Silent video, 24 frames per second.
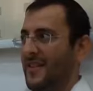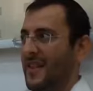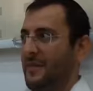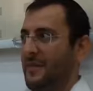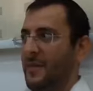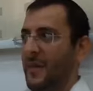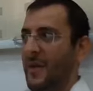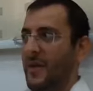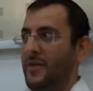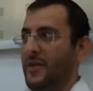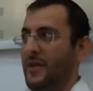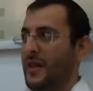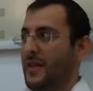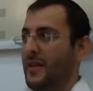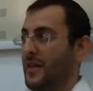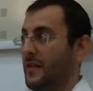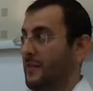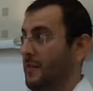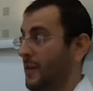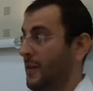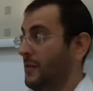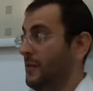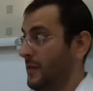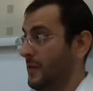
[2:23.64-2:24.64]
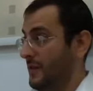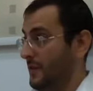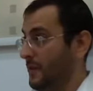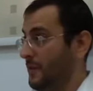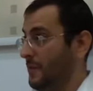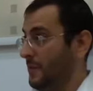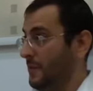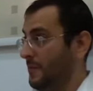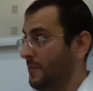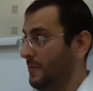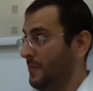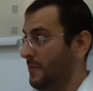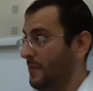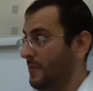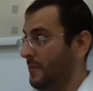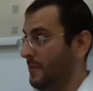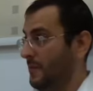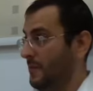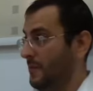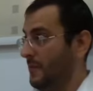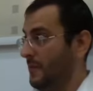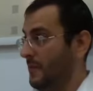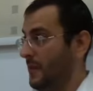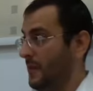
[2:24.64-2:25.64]
then both is there a problem with the Zoom?
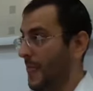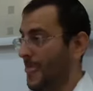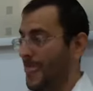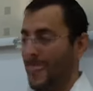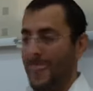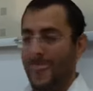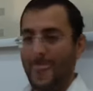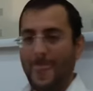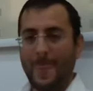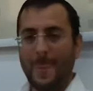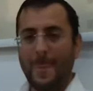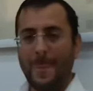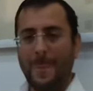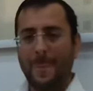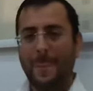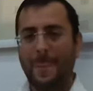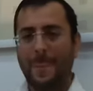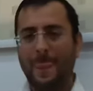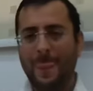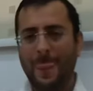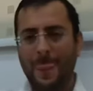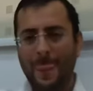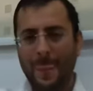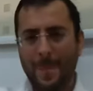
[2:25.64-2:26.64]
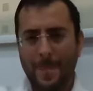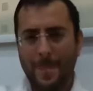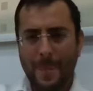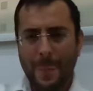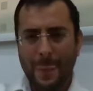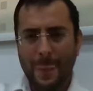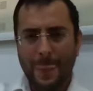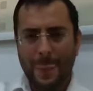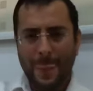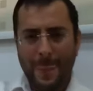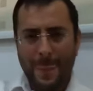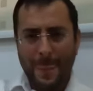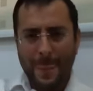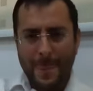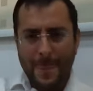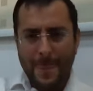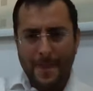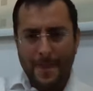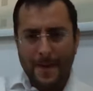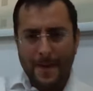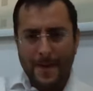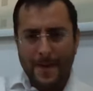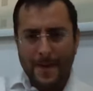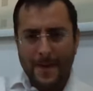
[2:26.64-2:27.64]
Yeah, someone can't, can't get on the link.
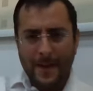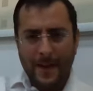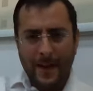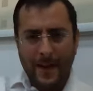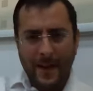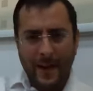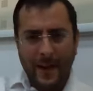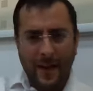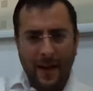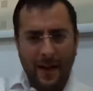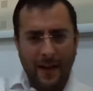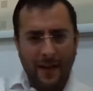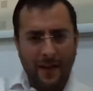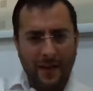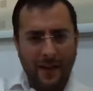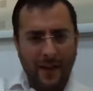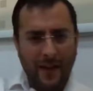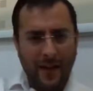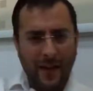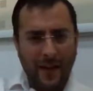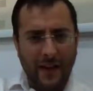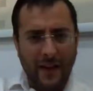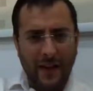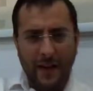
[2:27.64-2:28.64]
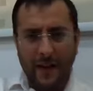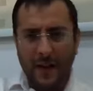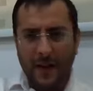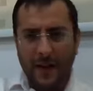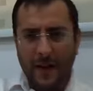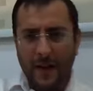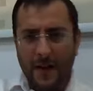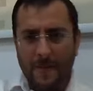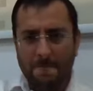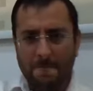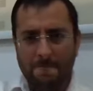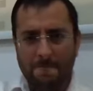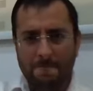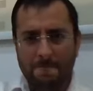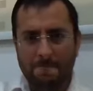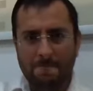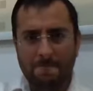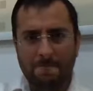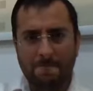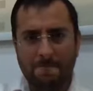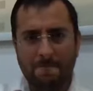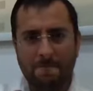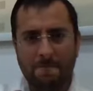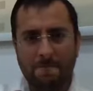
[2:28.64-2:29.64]
Ah, okay. Um,
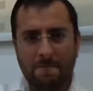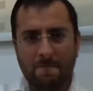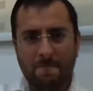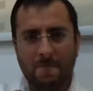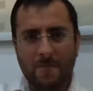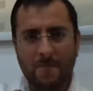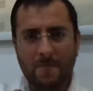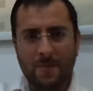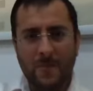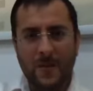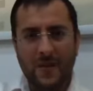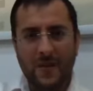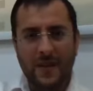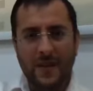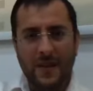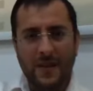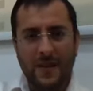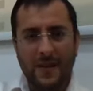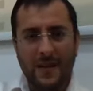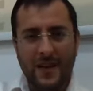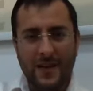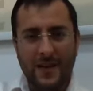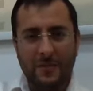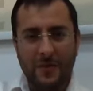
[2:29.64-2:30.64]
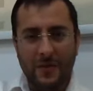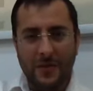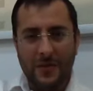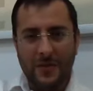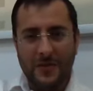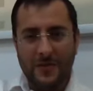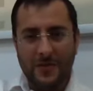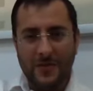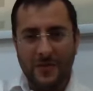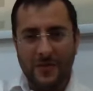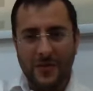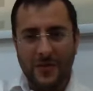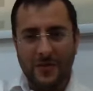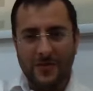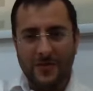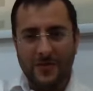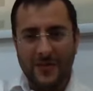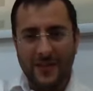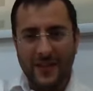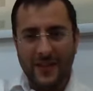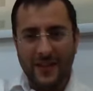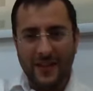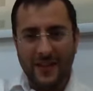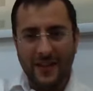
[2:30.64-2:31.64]
let's pause the recording for
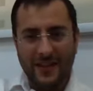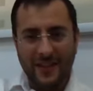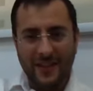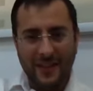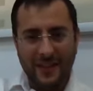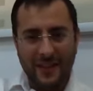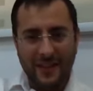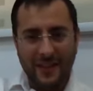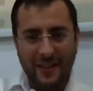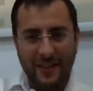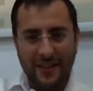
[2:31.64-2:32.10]
a second.